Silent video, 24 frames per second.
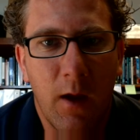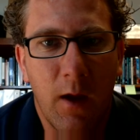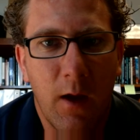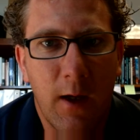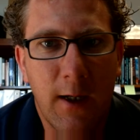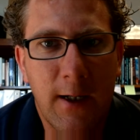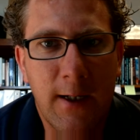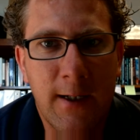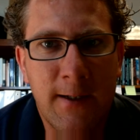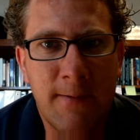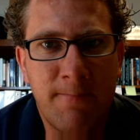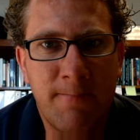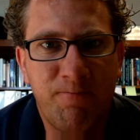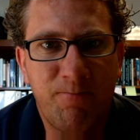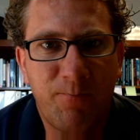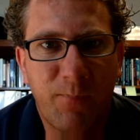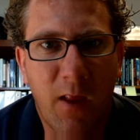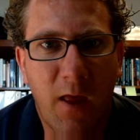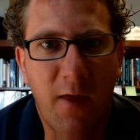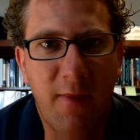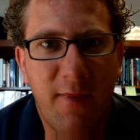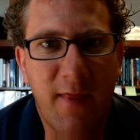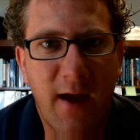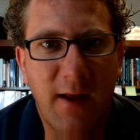
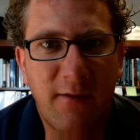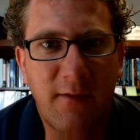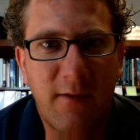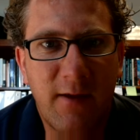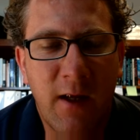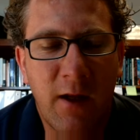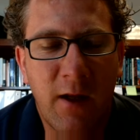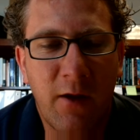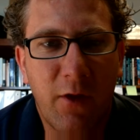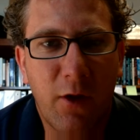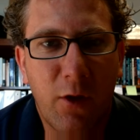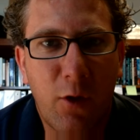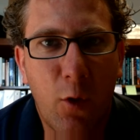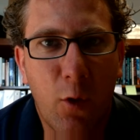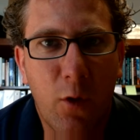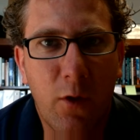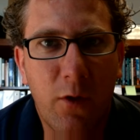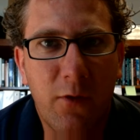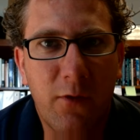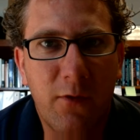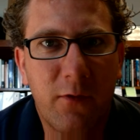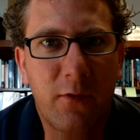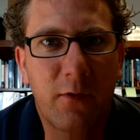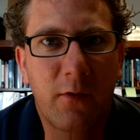That's the end of the
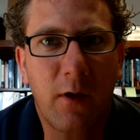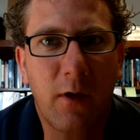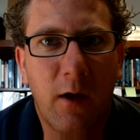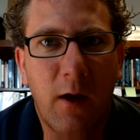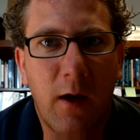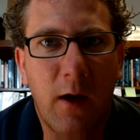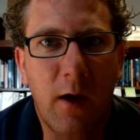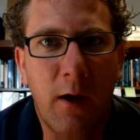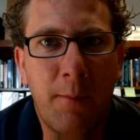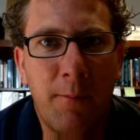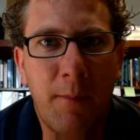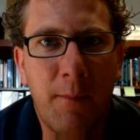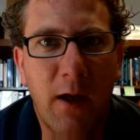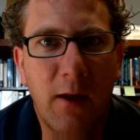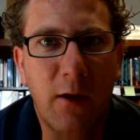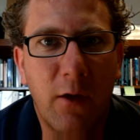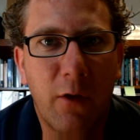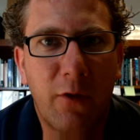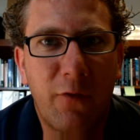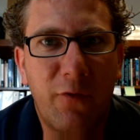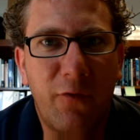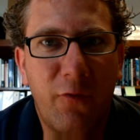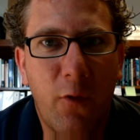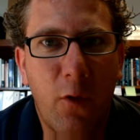course. I
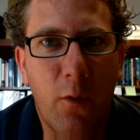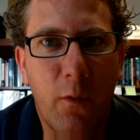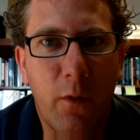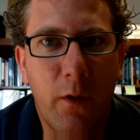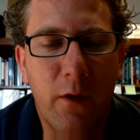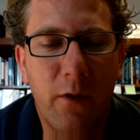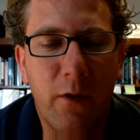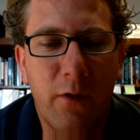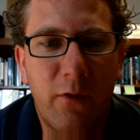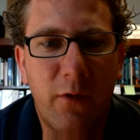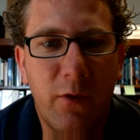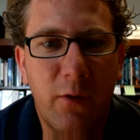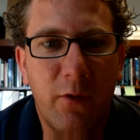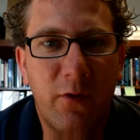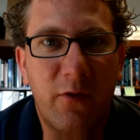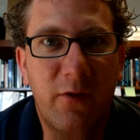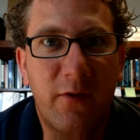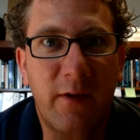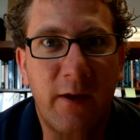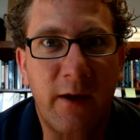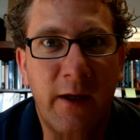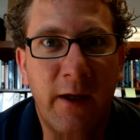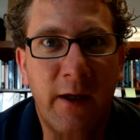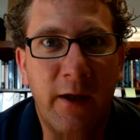look forward to
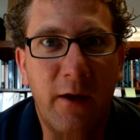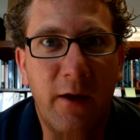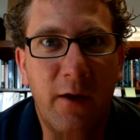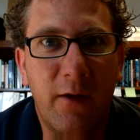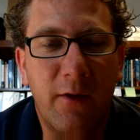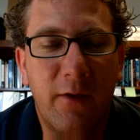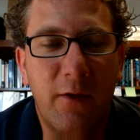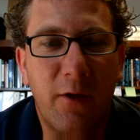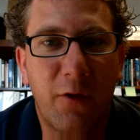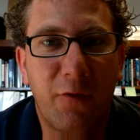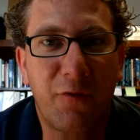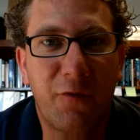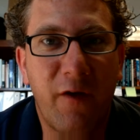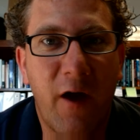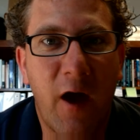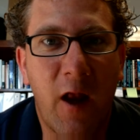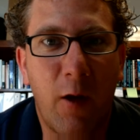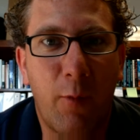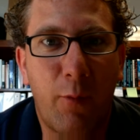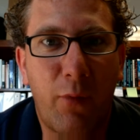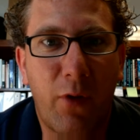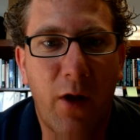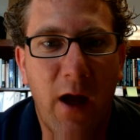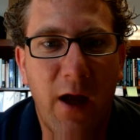seeing your
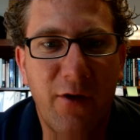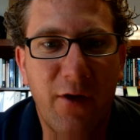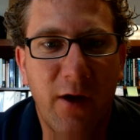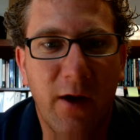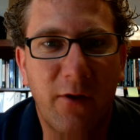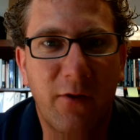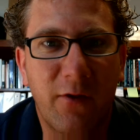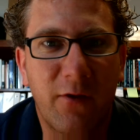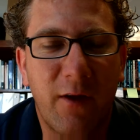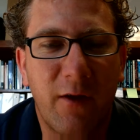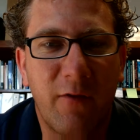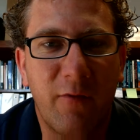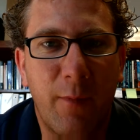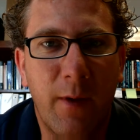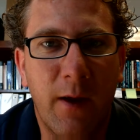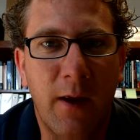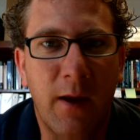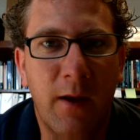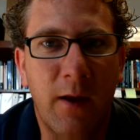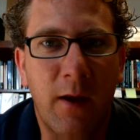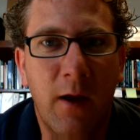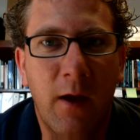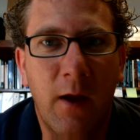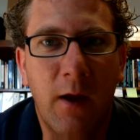final projects. They've
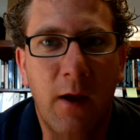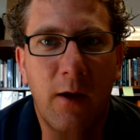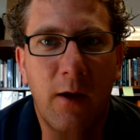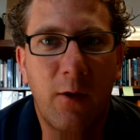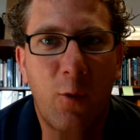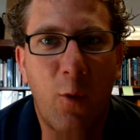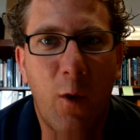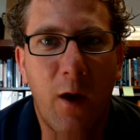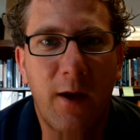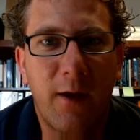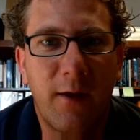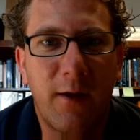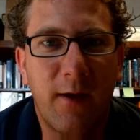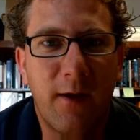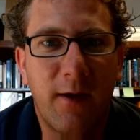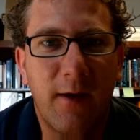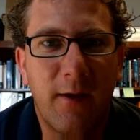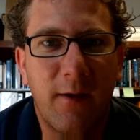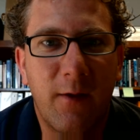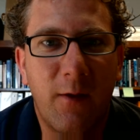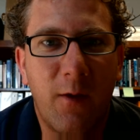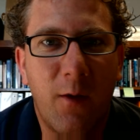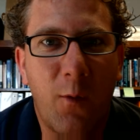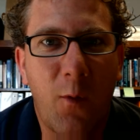been quite
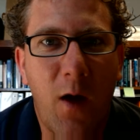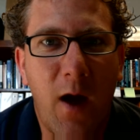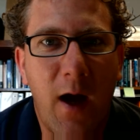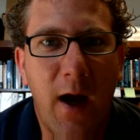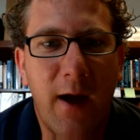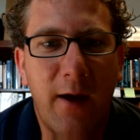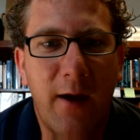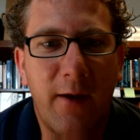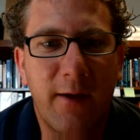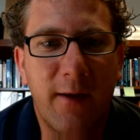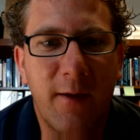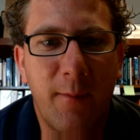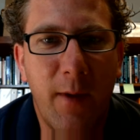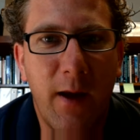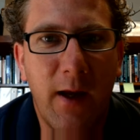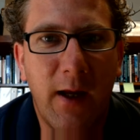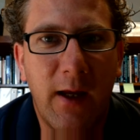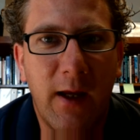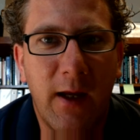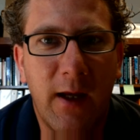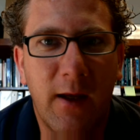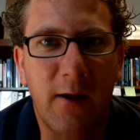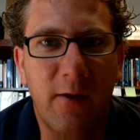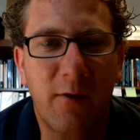a while in the
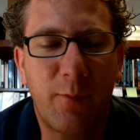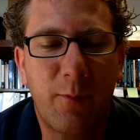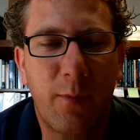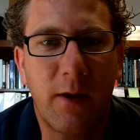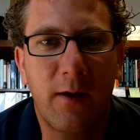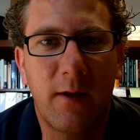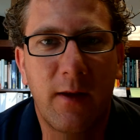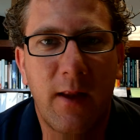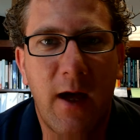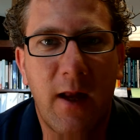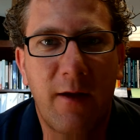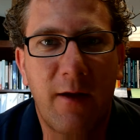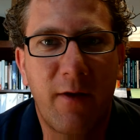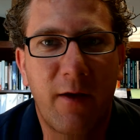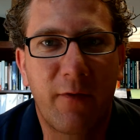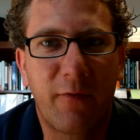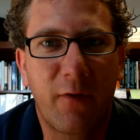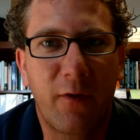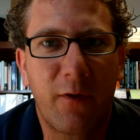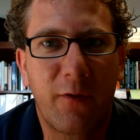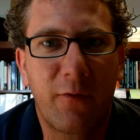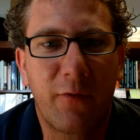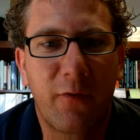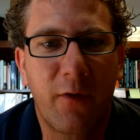making, and it's been a lot of
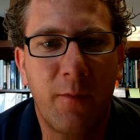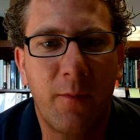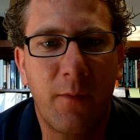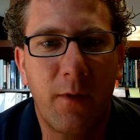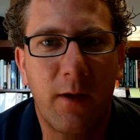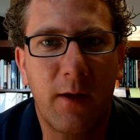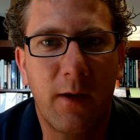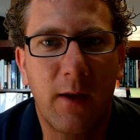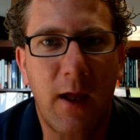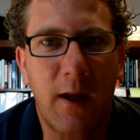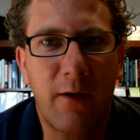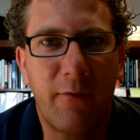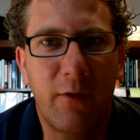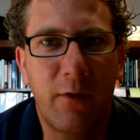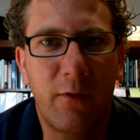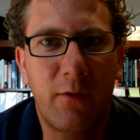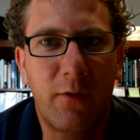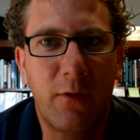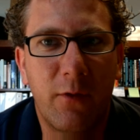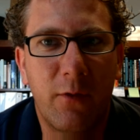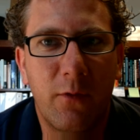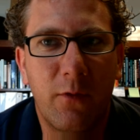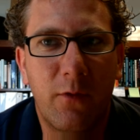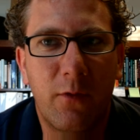effort from a lot of you
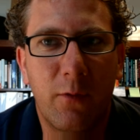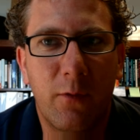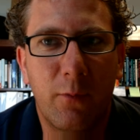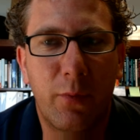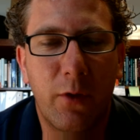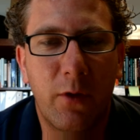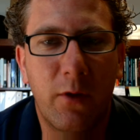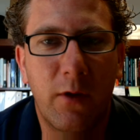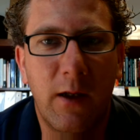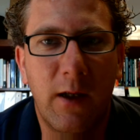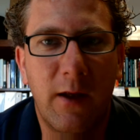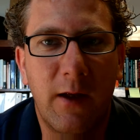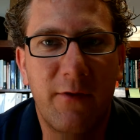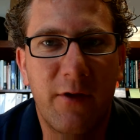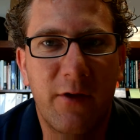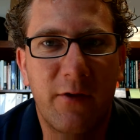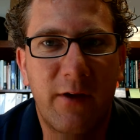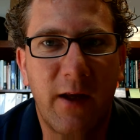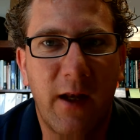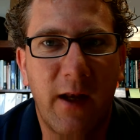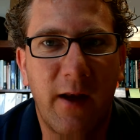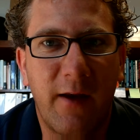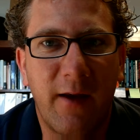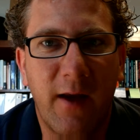to pull all of this
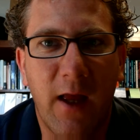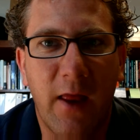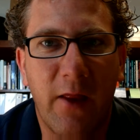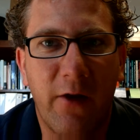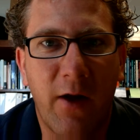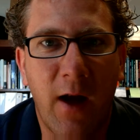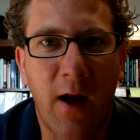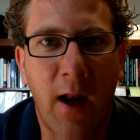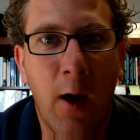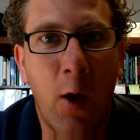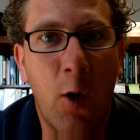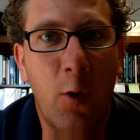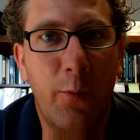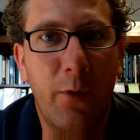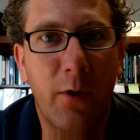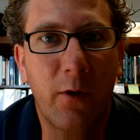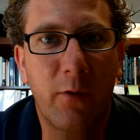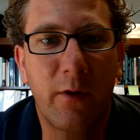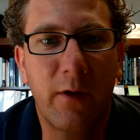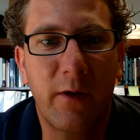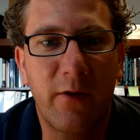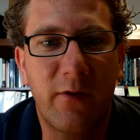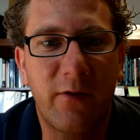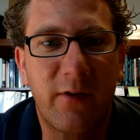data together, and I hope you're
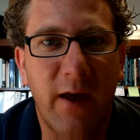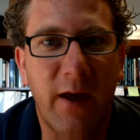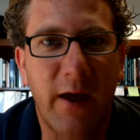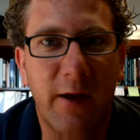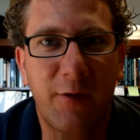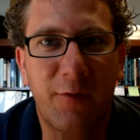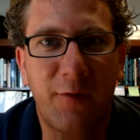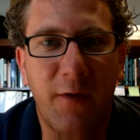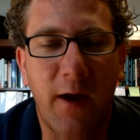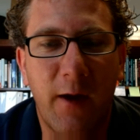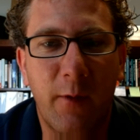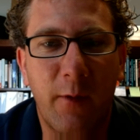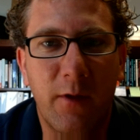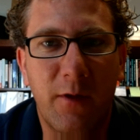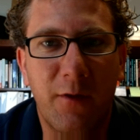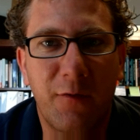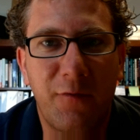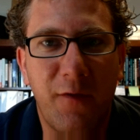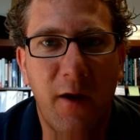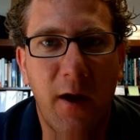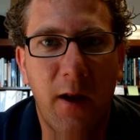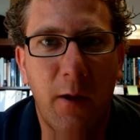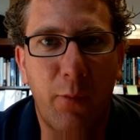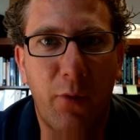really satisfied with the
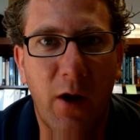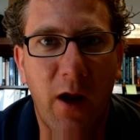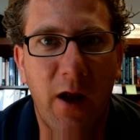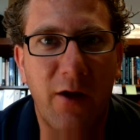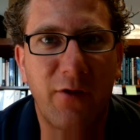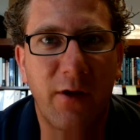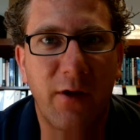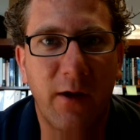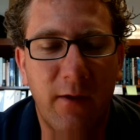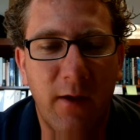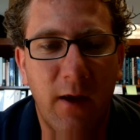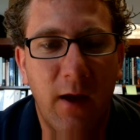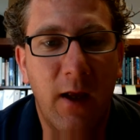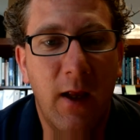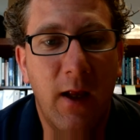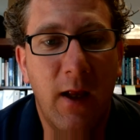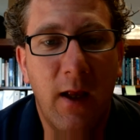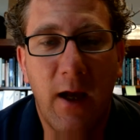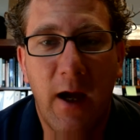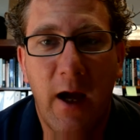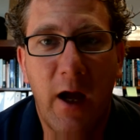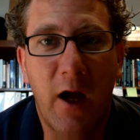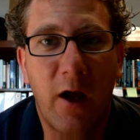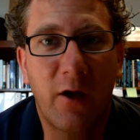final project.
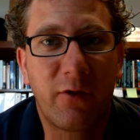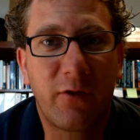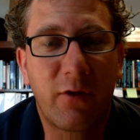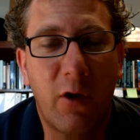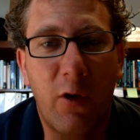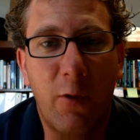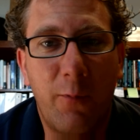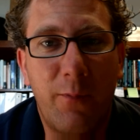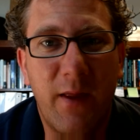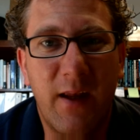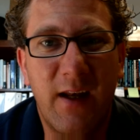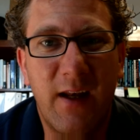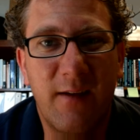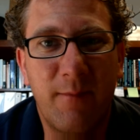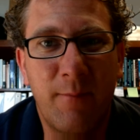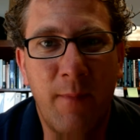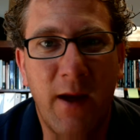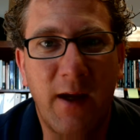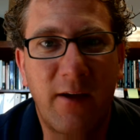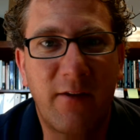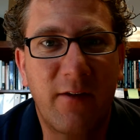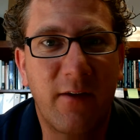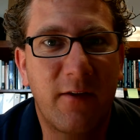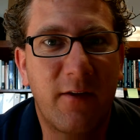I also hope that it
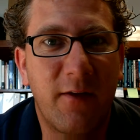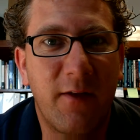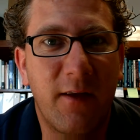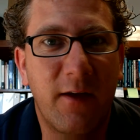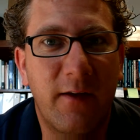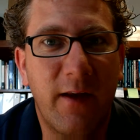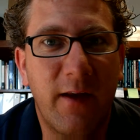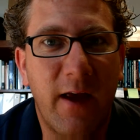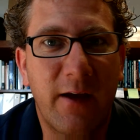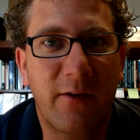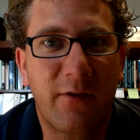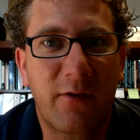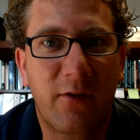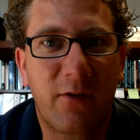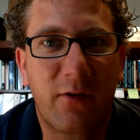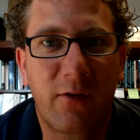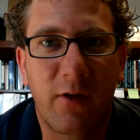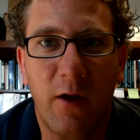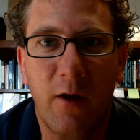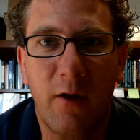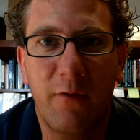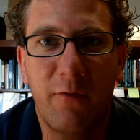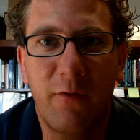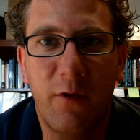makes it to the desks
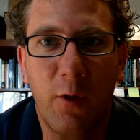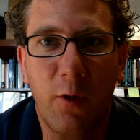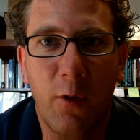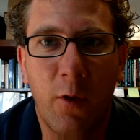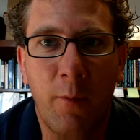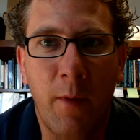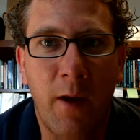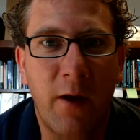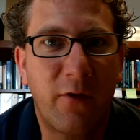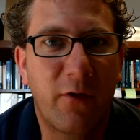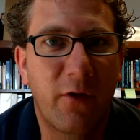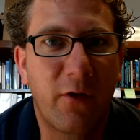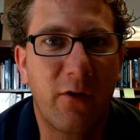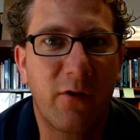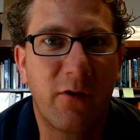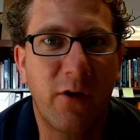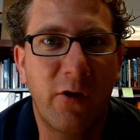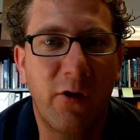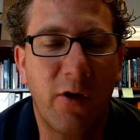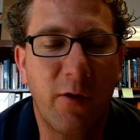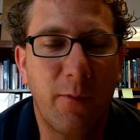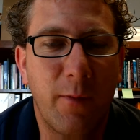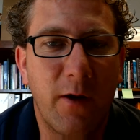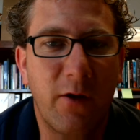of your mentors
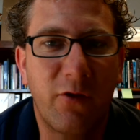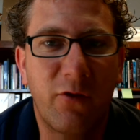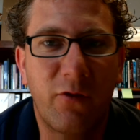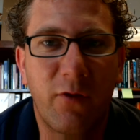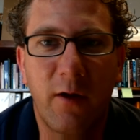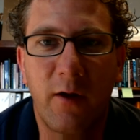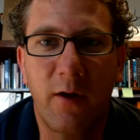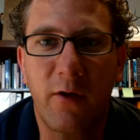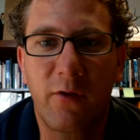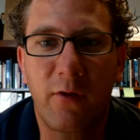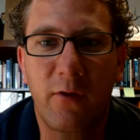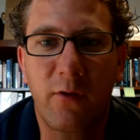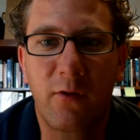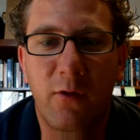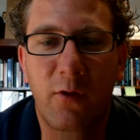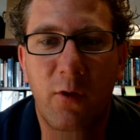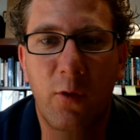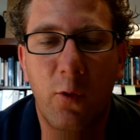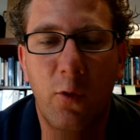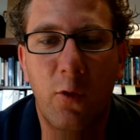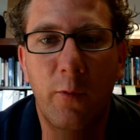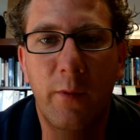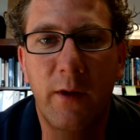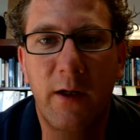and your administrators in the
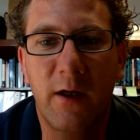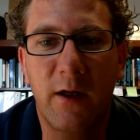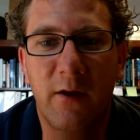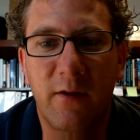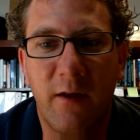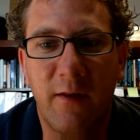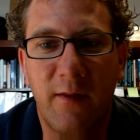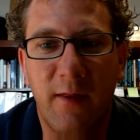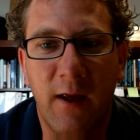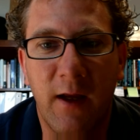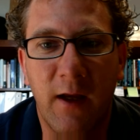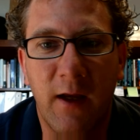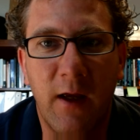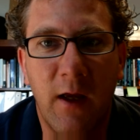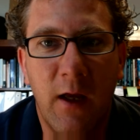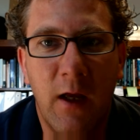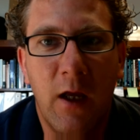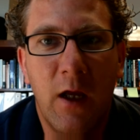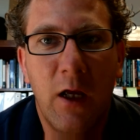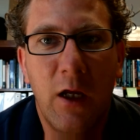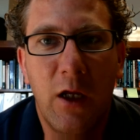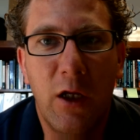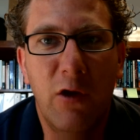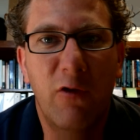school, because I think
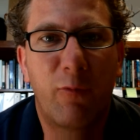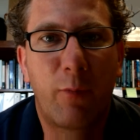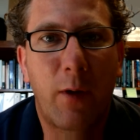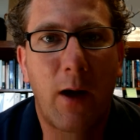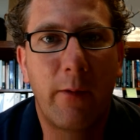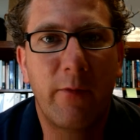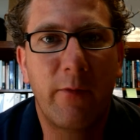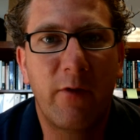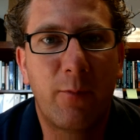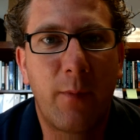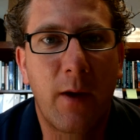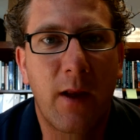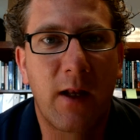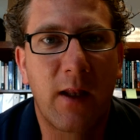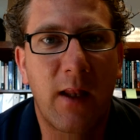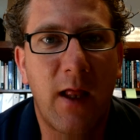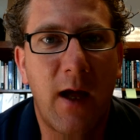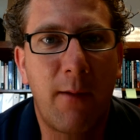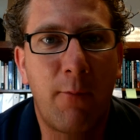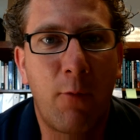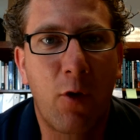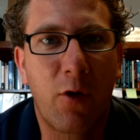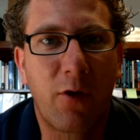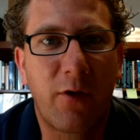you've probably spent a
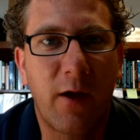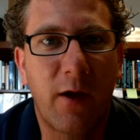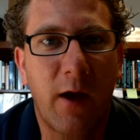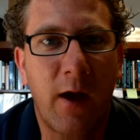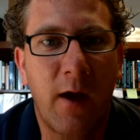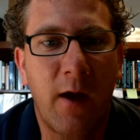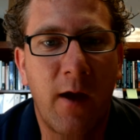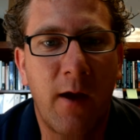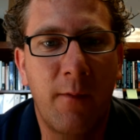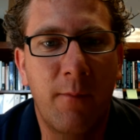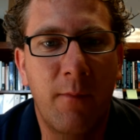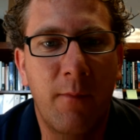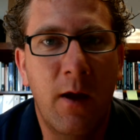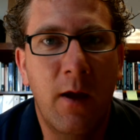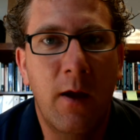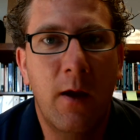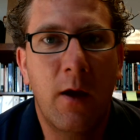lot more time